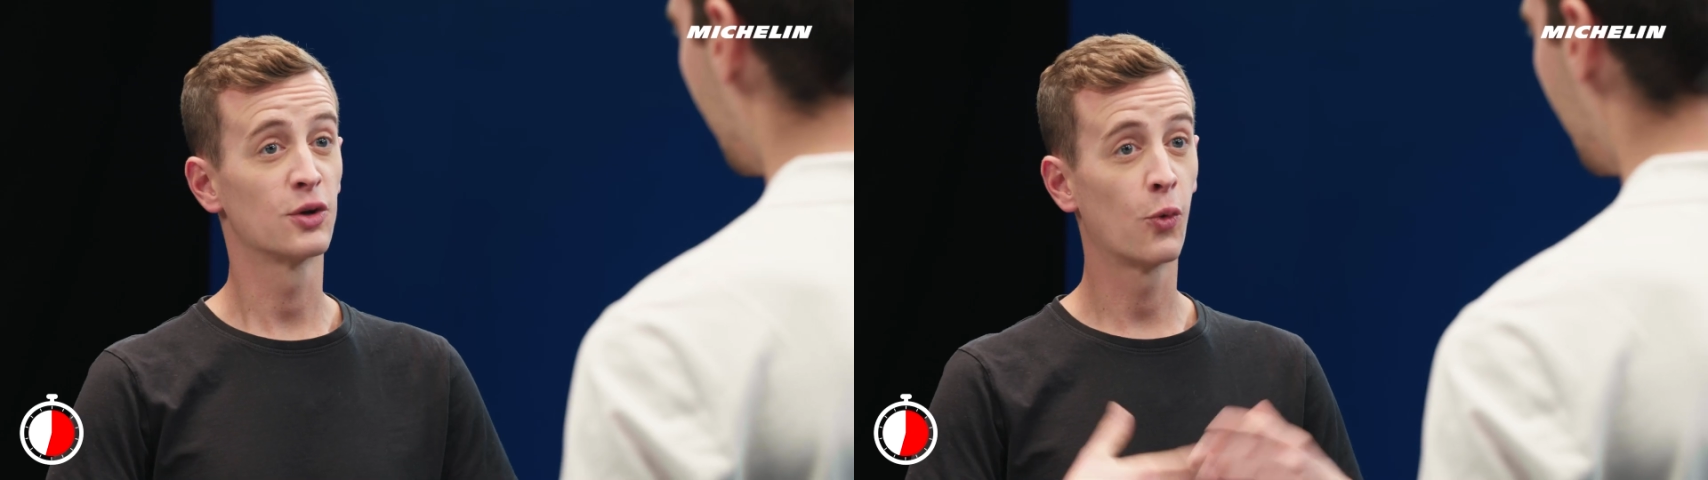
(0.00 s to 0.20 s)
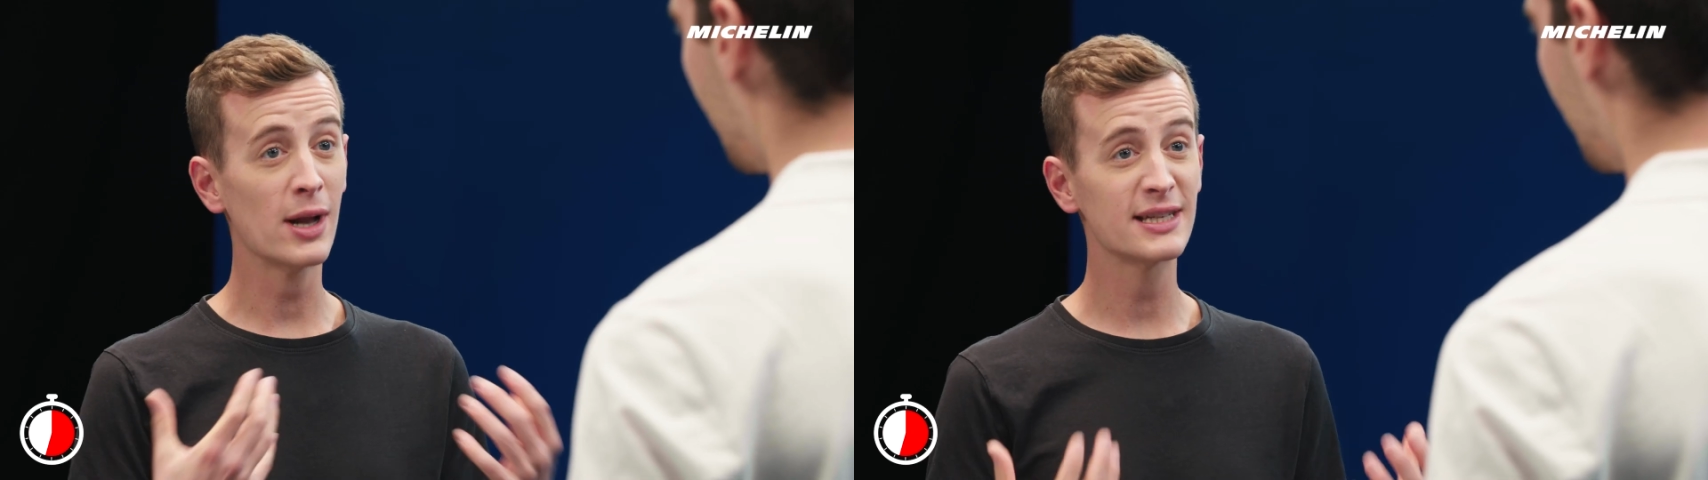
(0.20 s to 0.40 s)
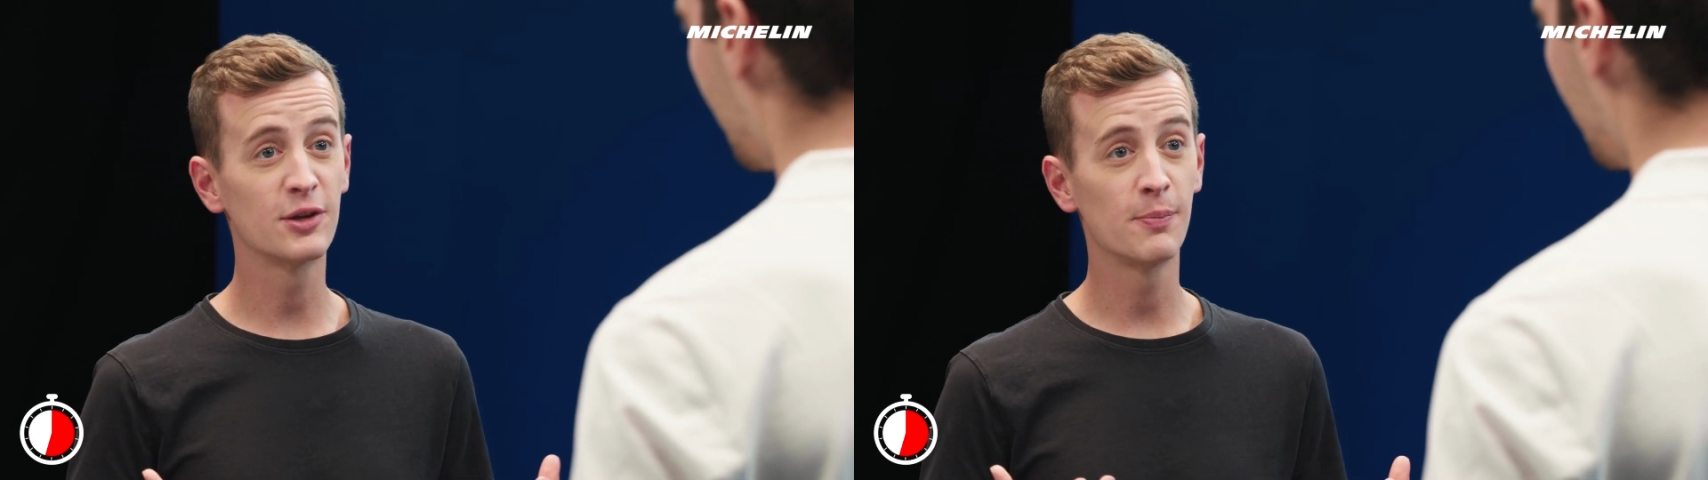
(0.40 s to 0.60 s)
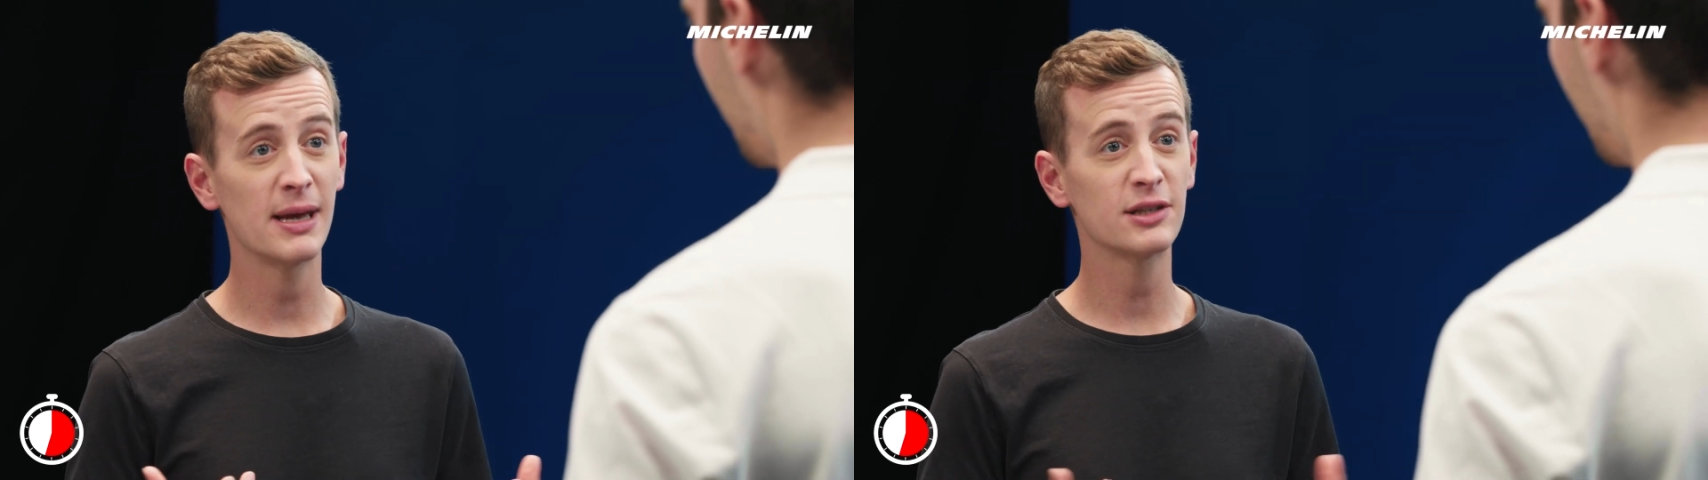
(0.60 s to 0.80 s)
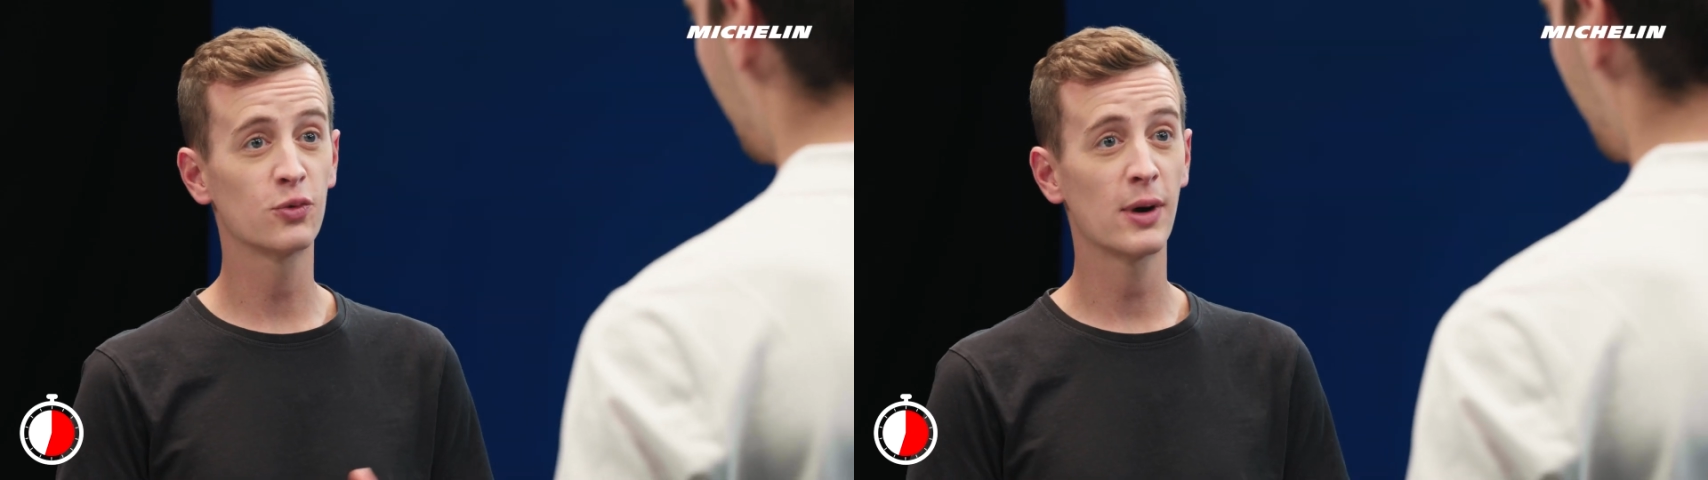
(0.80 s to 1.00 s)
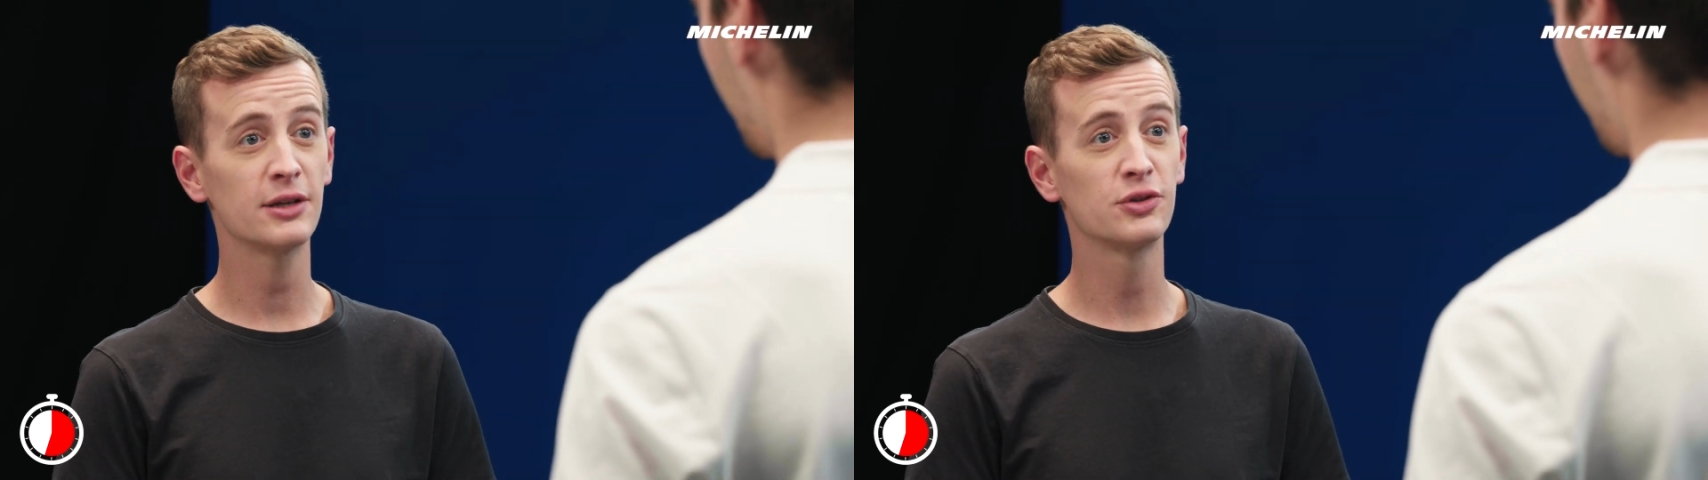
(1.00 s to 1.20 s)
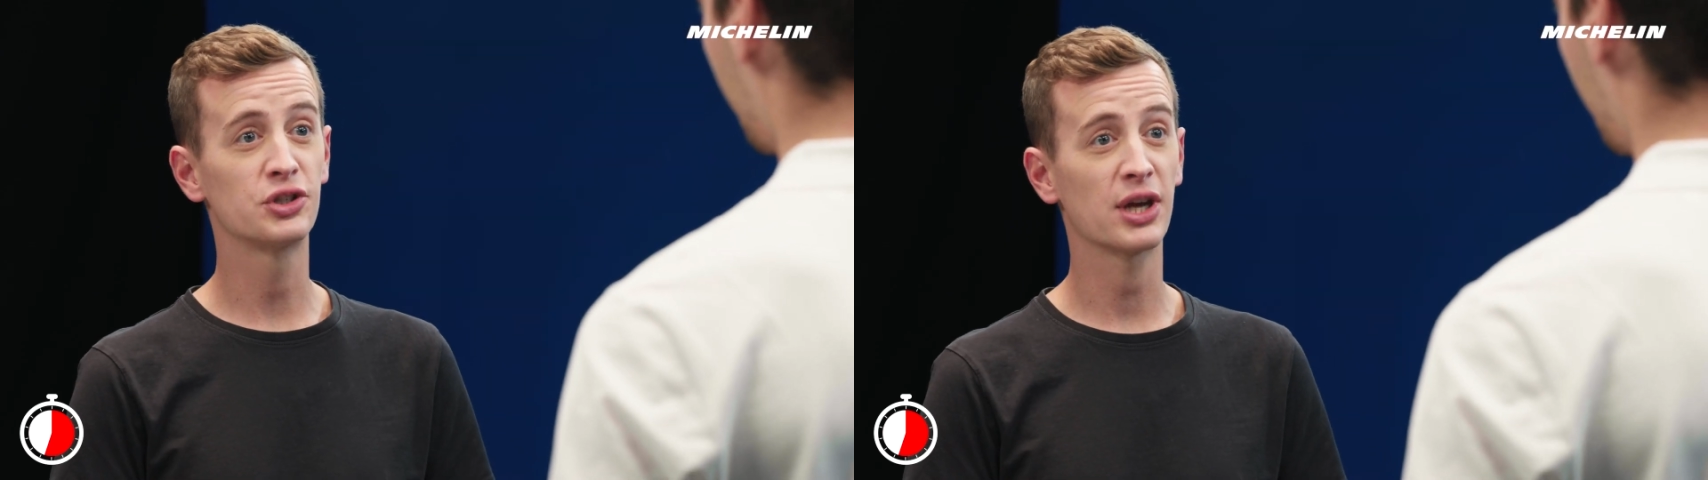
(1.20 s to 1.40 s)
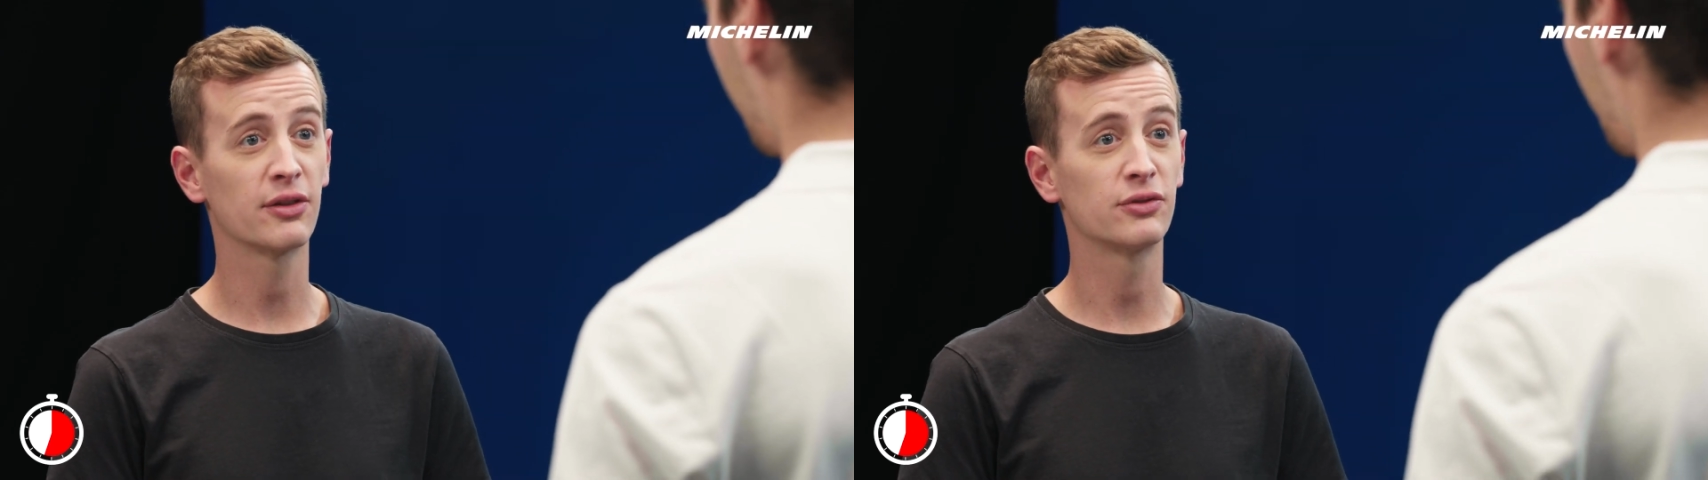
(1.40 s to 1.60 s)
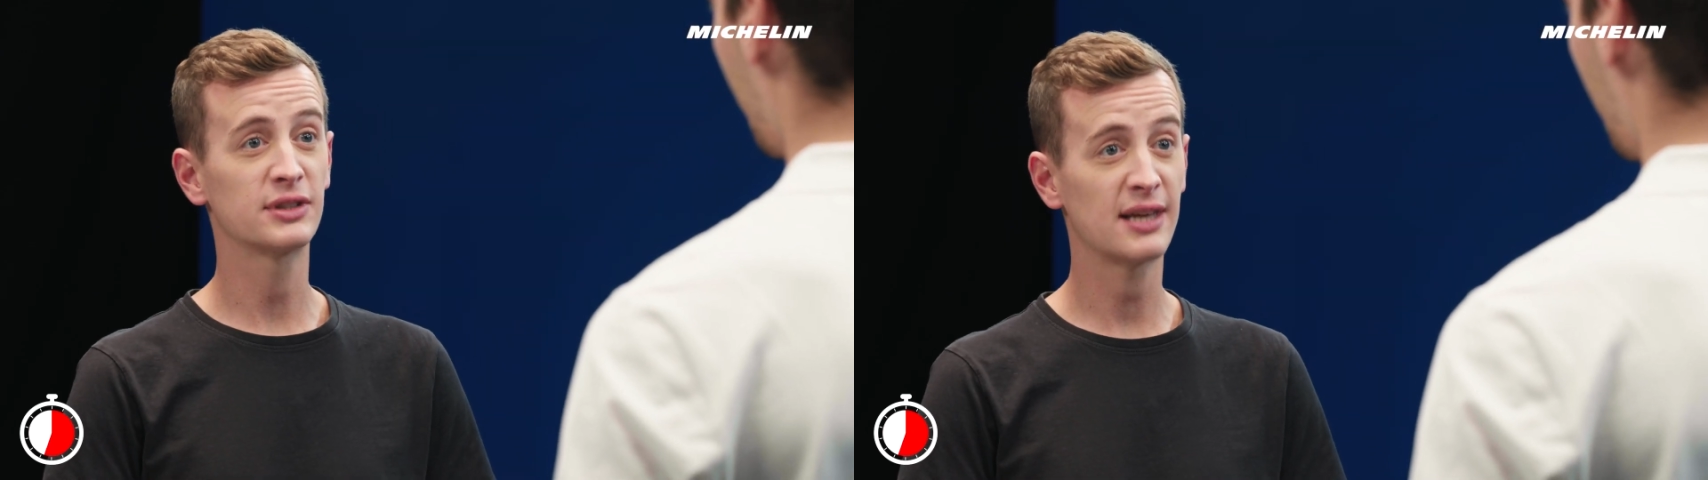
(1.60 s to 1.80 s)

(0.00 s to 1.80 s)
So what's the best way to check the